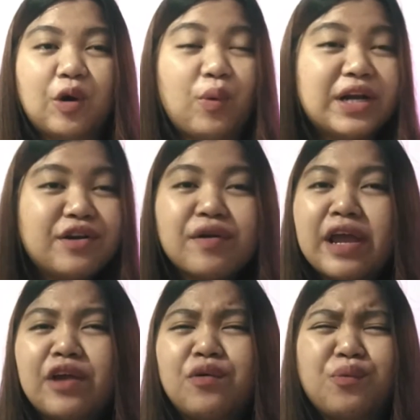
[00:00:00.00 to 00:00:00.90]

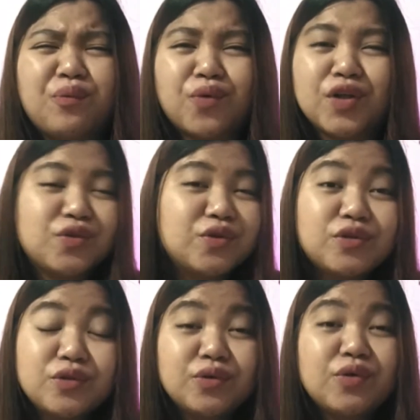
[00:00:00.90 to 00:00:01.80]
wondering what to
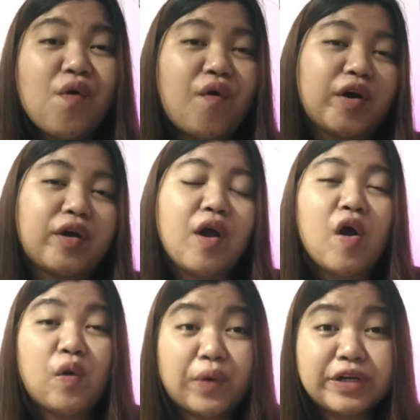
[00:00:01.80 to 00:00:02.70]
do, or
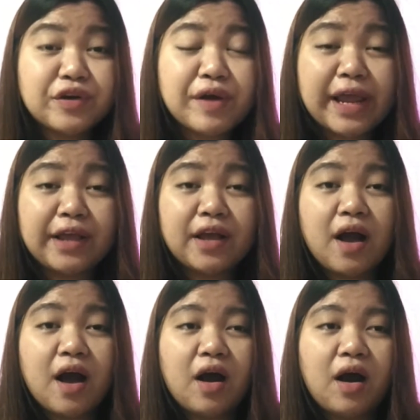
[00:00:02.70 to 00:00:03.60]
wondering
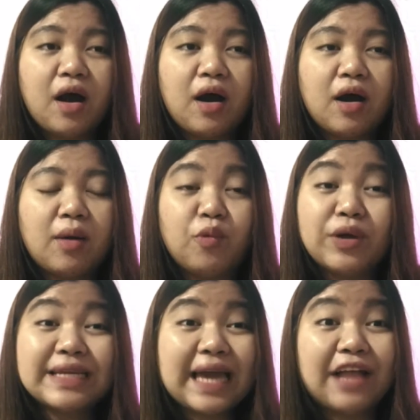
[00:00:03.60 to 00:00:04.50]

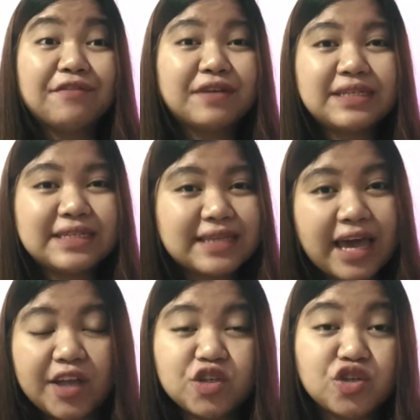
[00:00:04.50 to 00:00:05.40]
what Canva
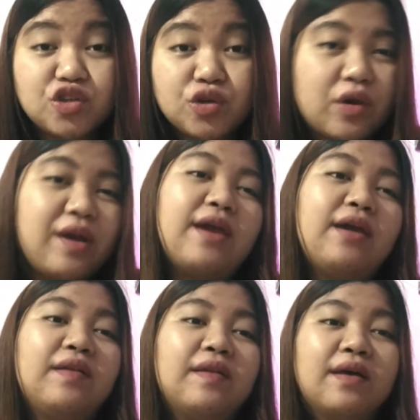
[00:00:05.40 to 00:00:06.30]
design should you
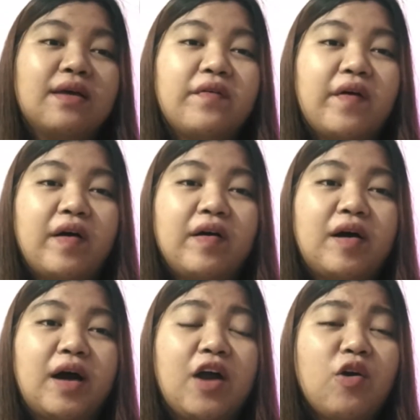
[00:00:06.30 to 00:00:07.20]
create,
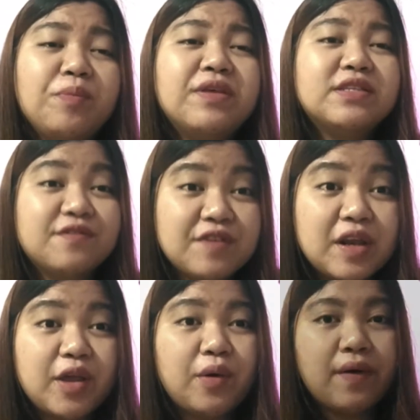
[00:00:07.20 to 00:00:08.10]
I hope this
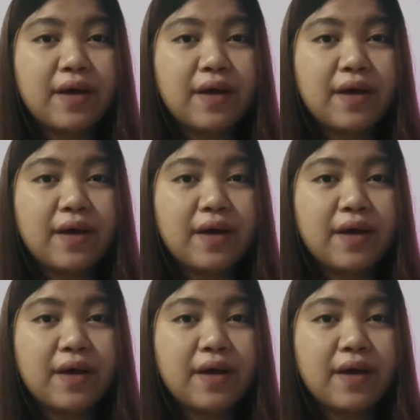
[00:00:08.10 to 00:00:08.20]
video